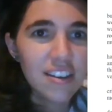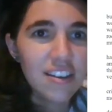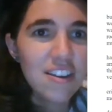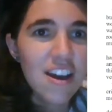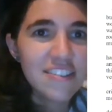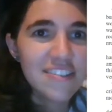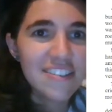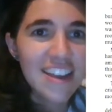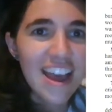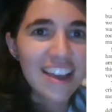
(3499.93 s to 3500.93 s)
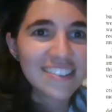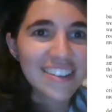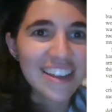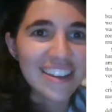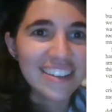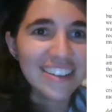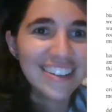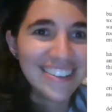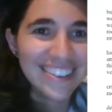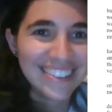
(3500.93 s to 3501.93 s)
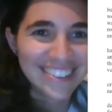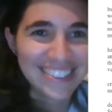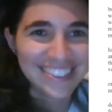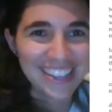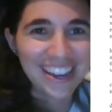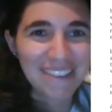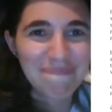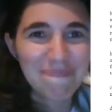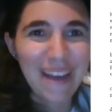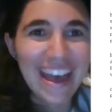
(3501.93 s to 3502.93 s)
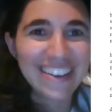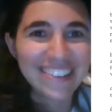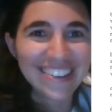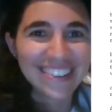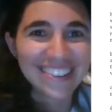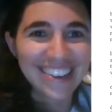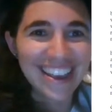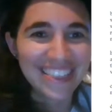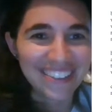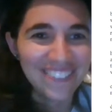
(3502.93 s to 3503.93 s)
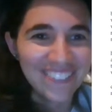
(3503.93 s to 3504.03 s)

London accent. It's just like a bad Jason Statham.